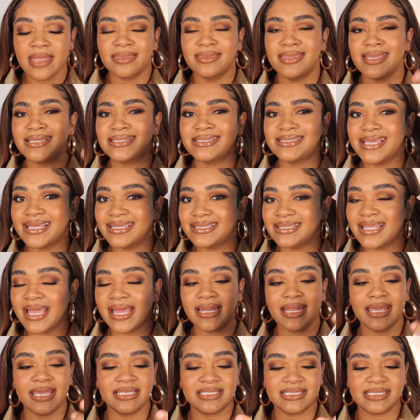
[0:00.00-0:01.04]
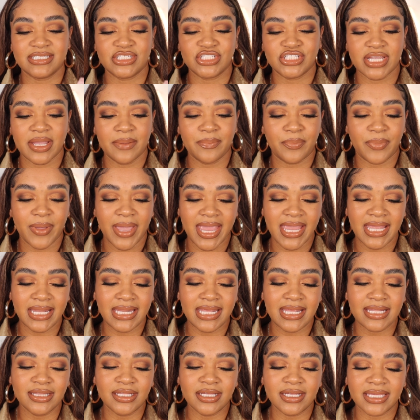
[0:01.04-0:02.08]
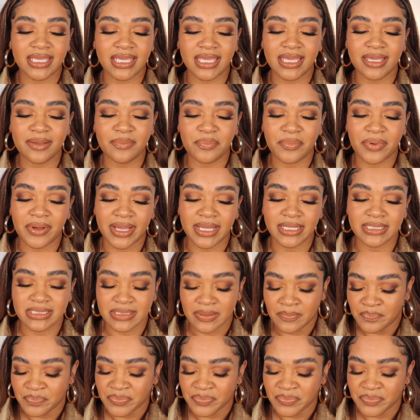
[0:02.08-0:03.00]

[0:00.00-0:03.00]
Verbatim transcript: This said that it's champagne-y looking, but